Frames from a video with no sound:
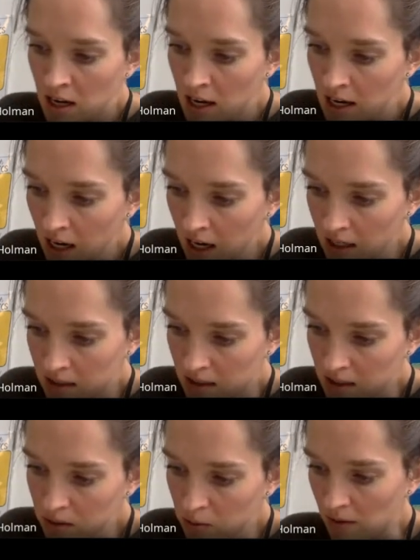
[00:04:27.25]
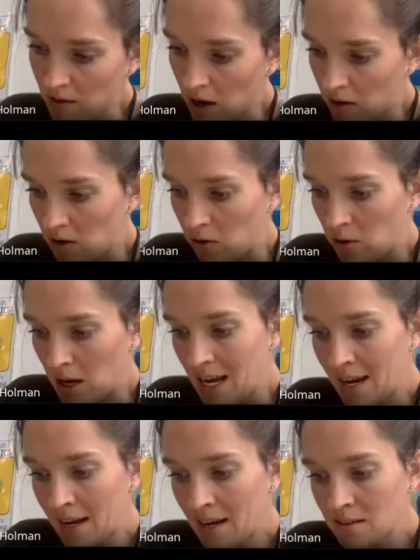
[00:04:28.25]
it has this y value
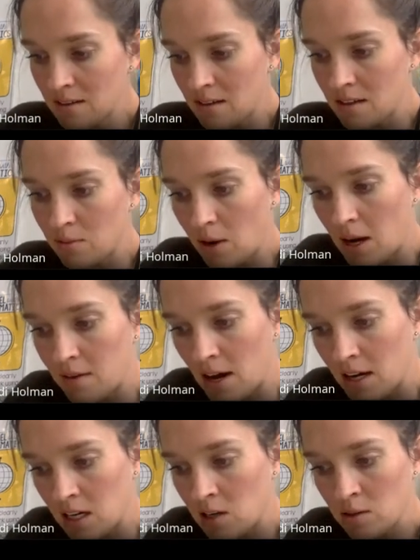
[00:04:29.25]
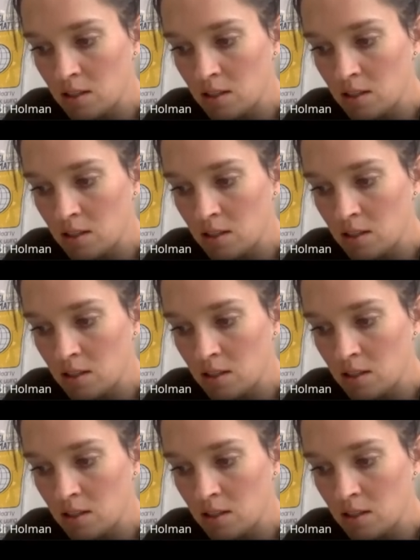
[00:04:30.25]
and this y value,